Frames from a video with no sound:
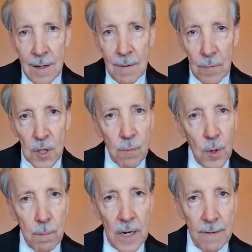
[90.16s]
which
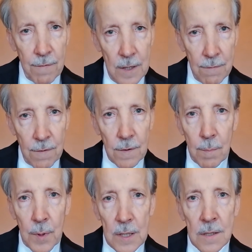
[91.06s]
would benefit for the
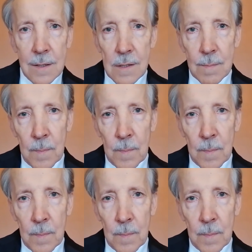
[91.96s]
patients.